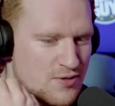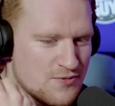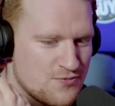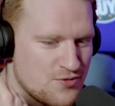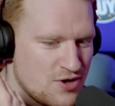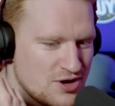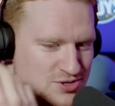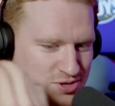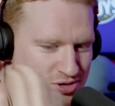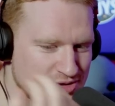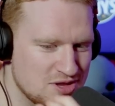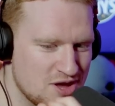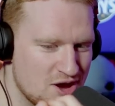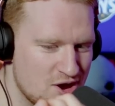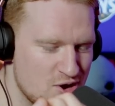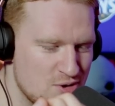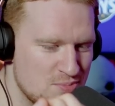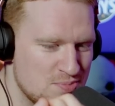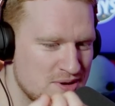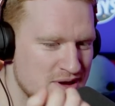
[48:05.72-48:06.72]
your frontal
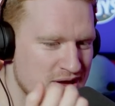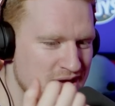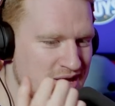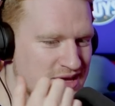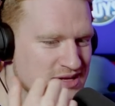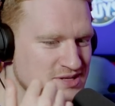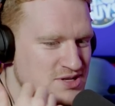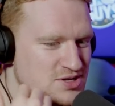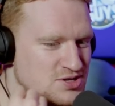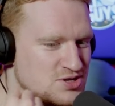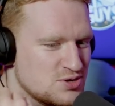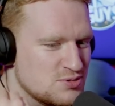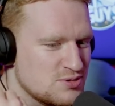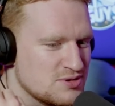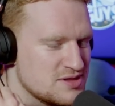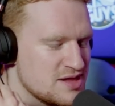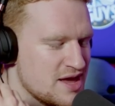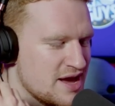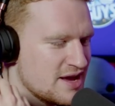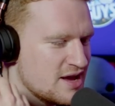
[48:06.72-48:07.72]
lobe is to do
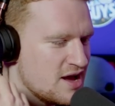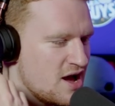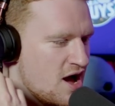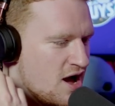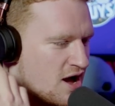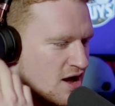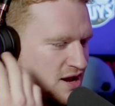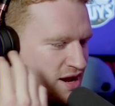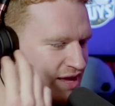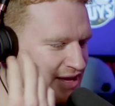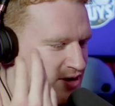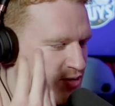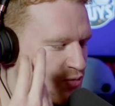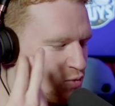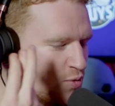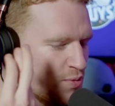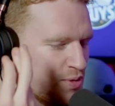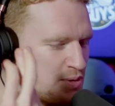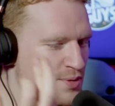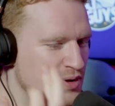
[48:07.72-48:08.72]
with like like
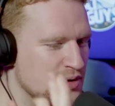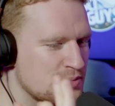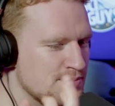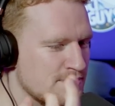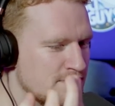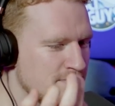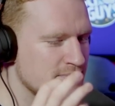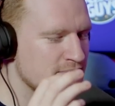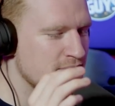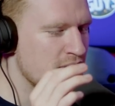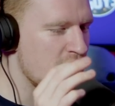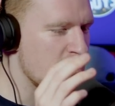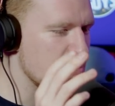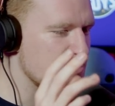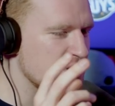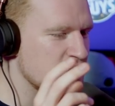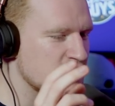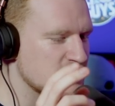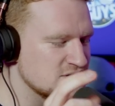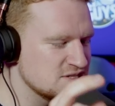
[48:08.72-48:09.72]
what we would
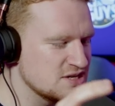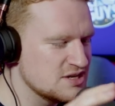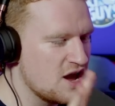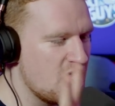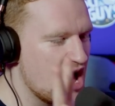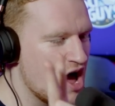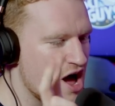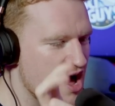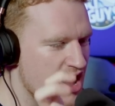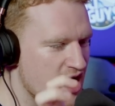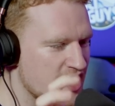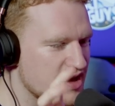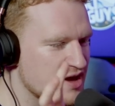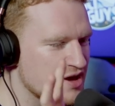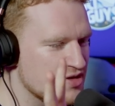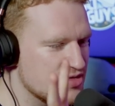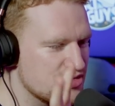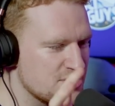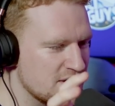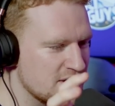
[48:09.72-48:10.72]
maybe consider
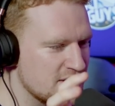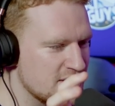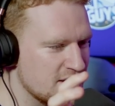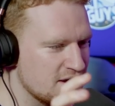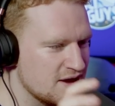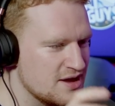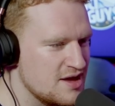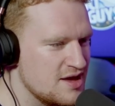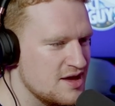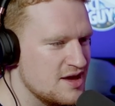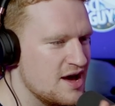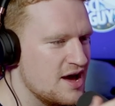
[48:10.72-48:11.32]
higher thinking,